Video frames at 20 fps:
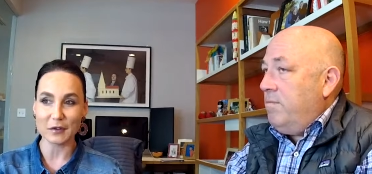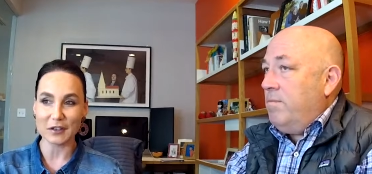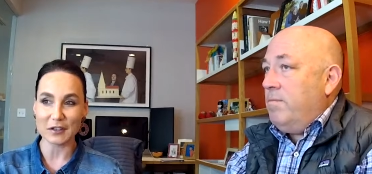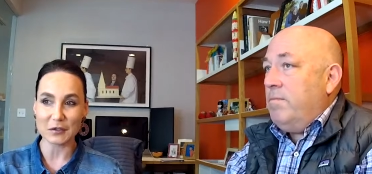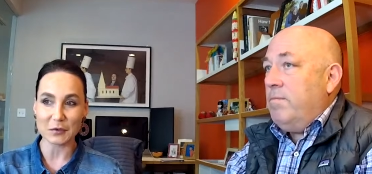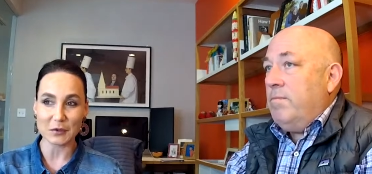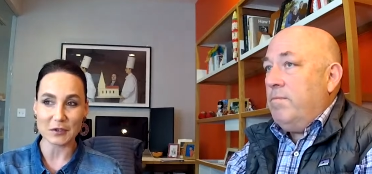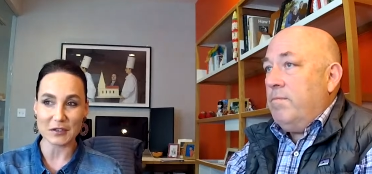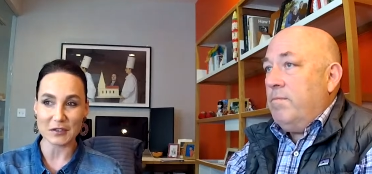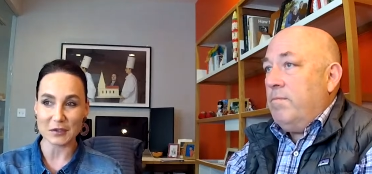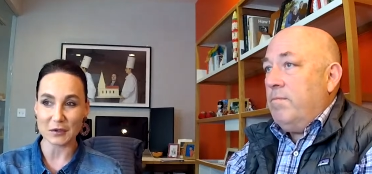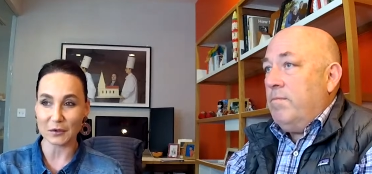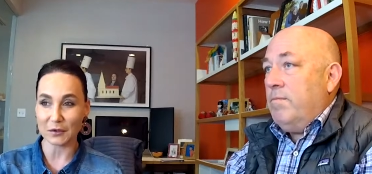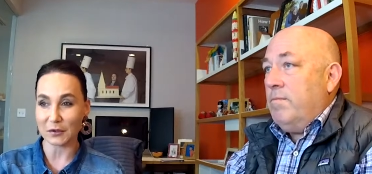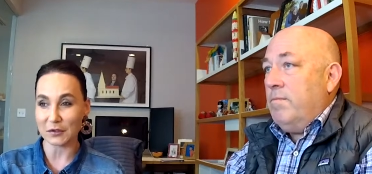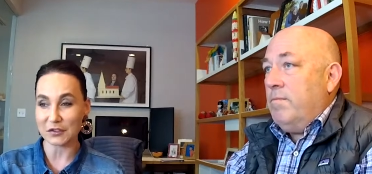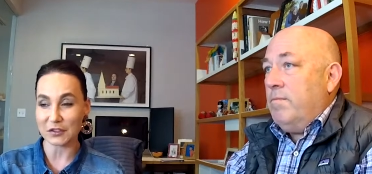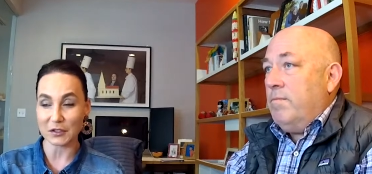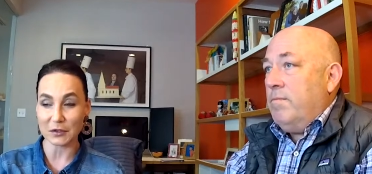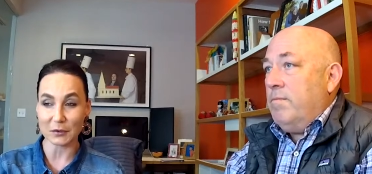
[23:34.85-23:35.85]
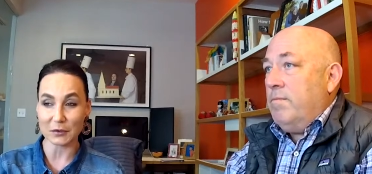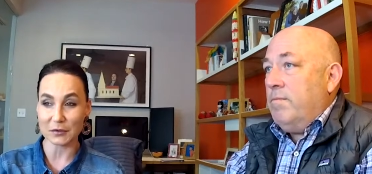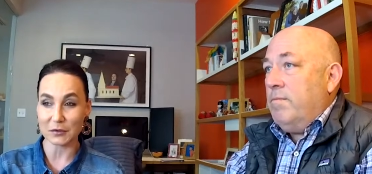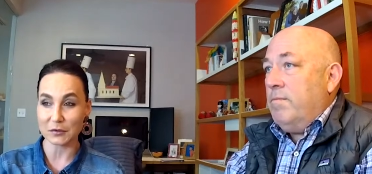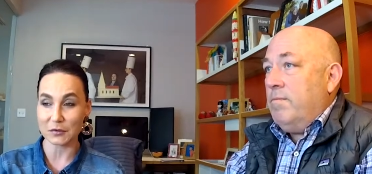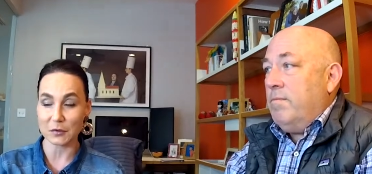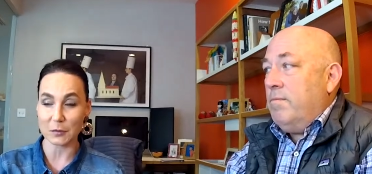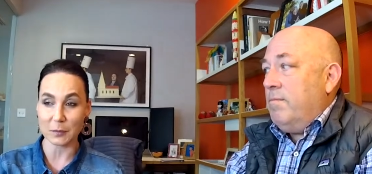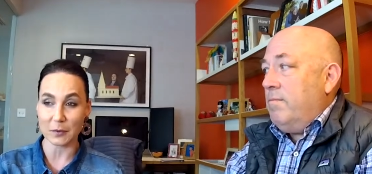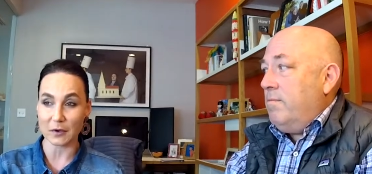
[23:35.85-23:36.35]
Speaker 1: 32 years old she looked
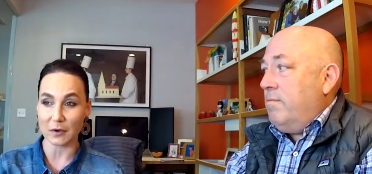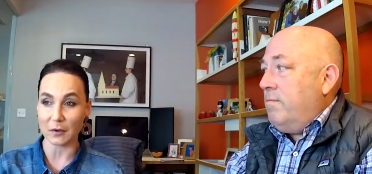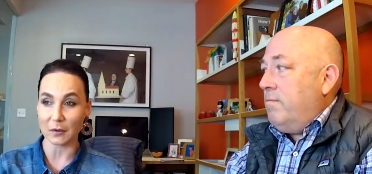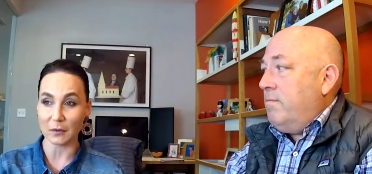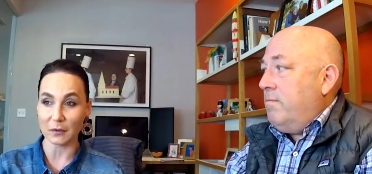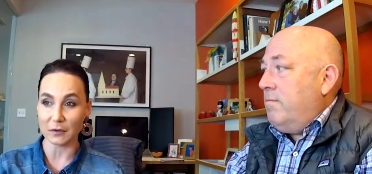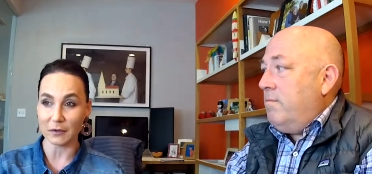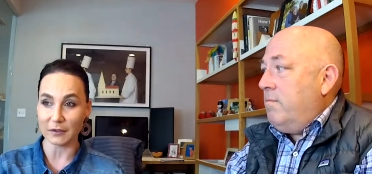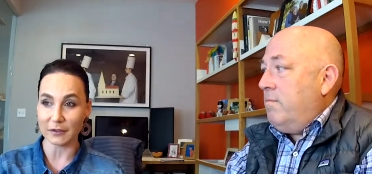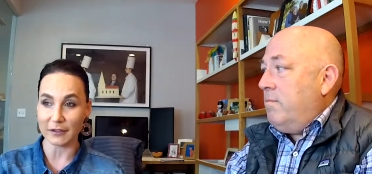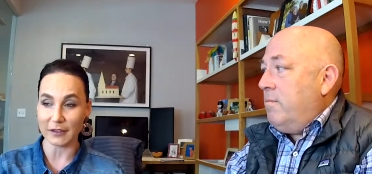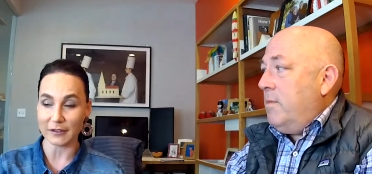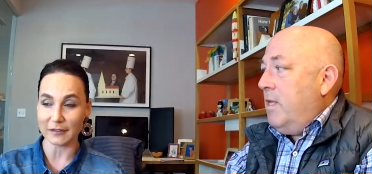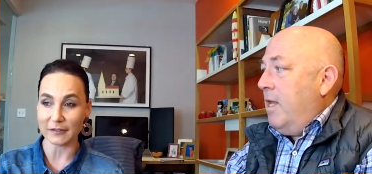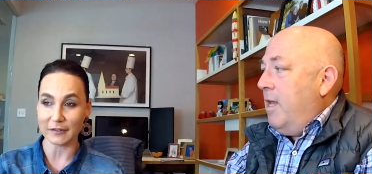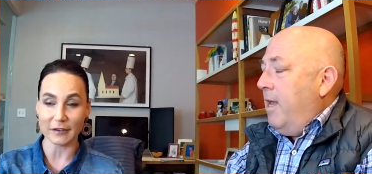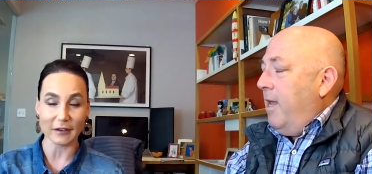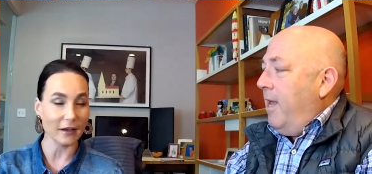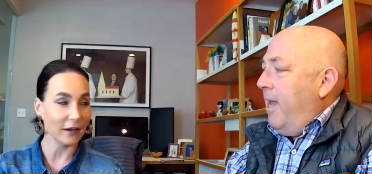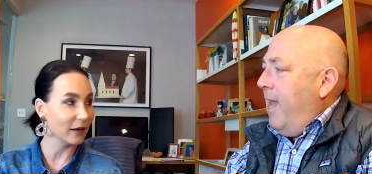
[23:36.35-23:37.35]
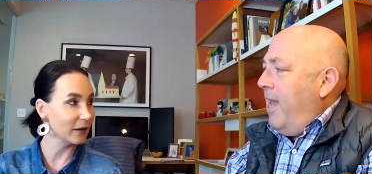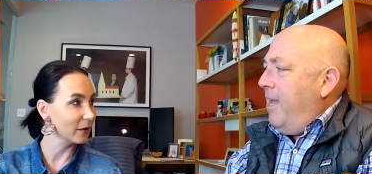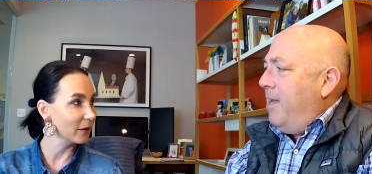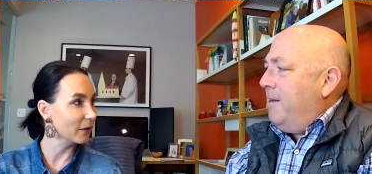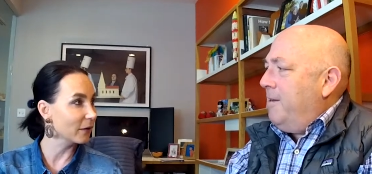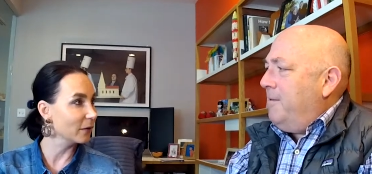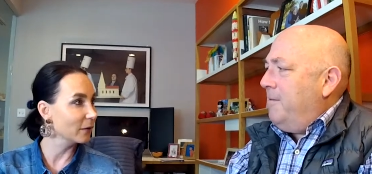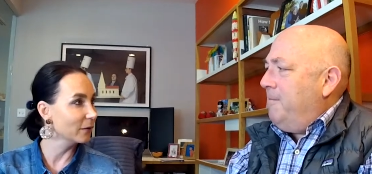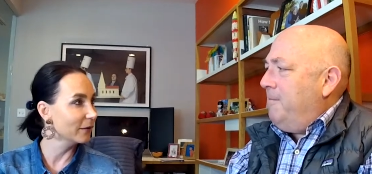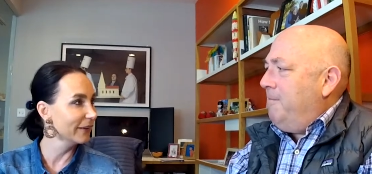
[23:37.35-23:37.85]
super old yesterday hey. i don't
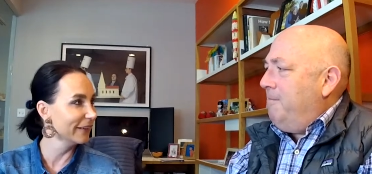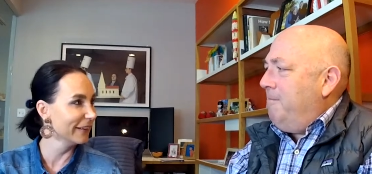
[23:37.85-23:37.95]
know